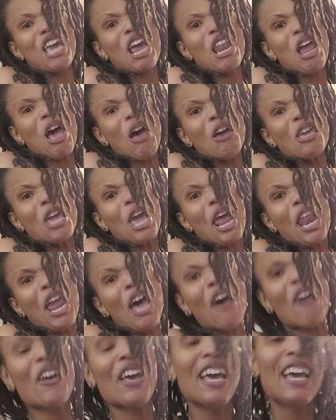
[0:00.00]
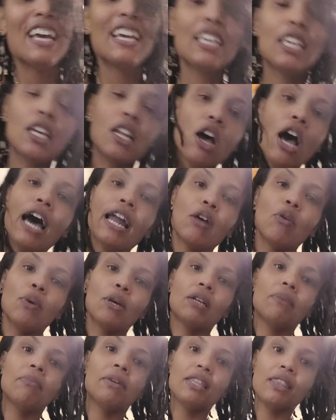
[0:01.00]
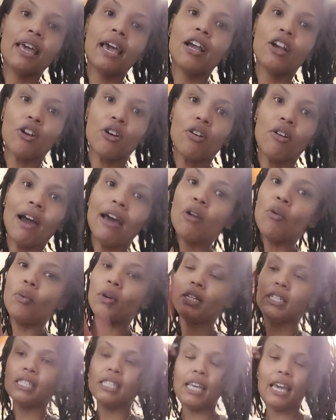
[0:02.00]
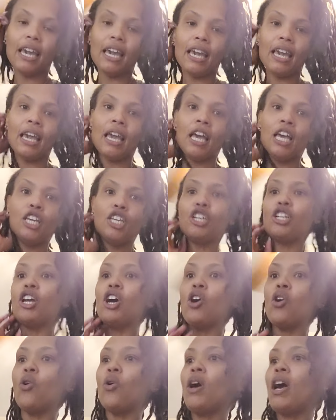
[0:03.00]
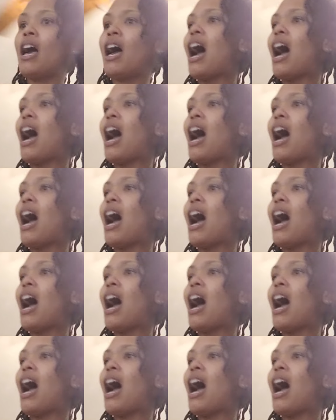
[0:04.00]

you know, you know, you know, I don't want to be that girl. I don't want to say, you know,